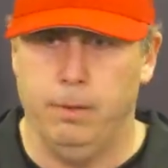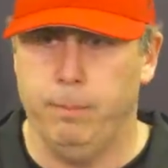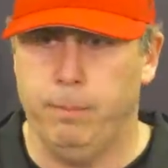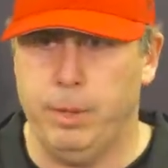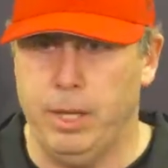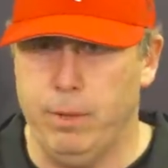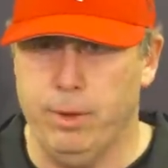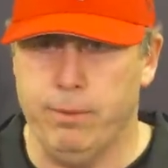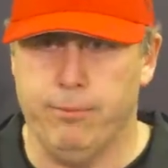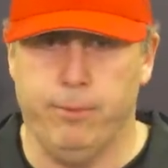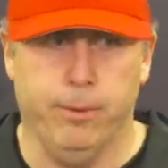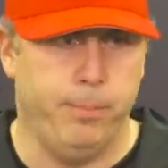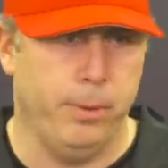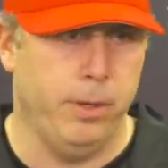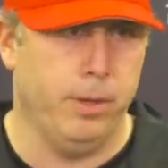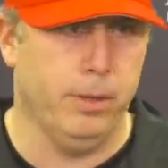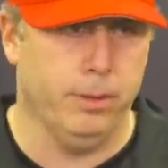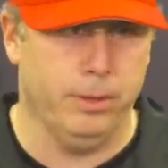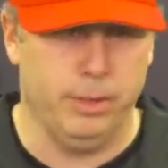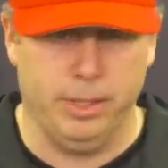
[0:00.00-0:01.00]
Pee Wee
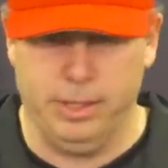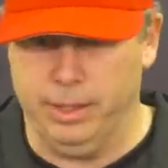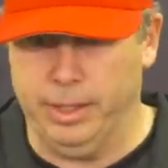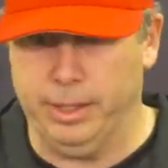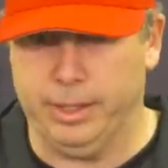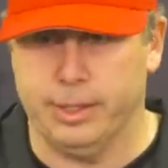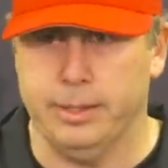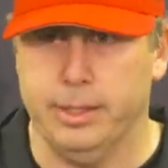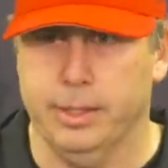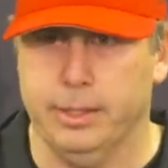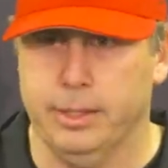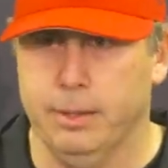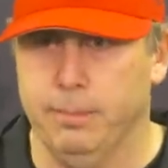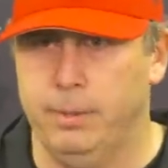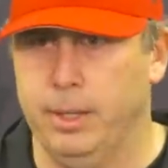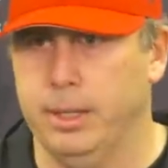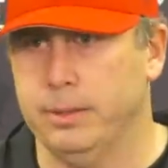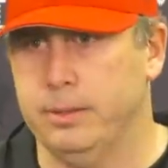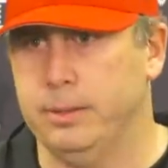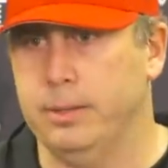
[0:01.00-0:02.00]
football or D-Leg can tell you
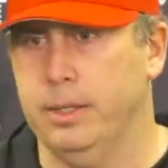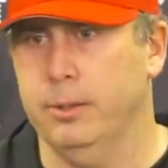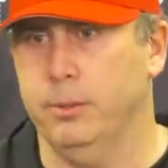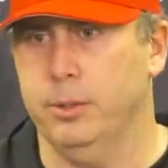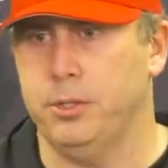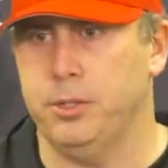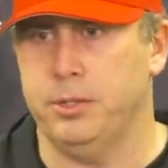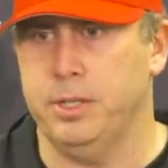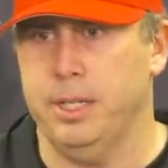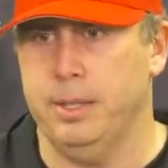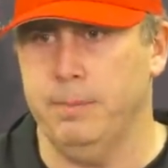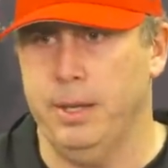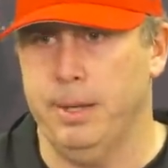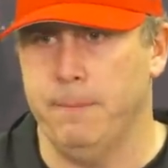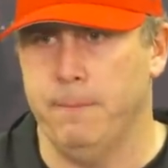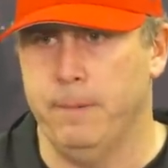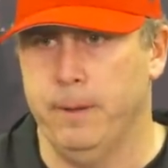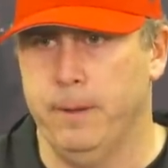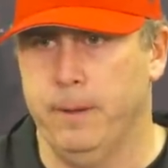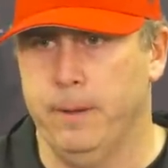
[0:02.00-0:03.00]
about uh, what's your team name?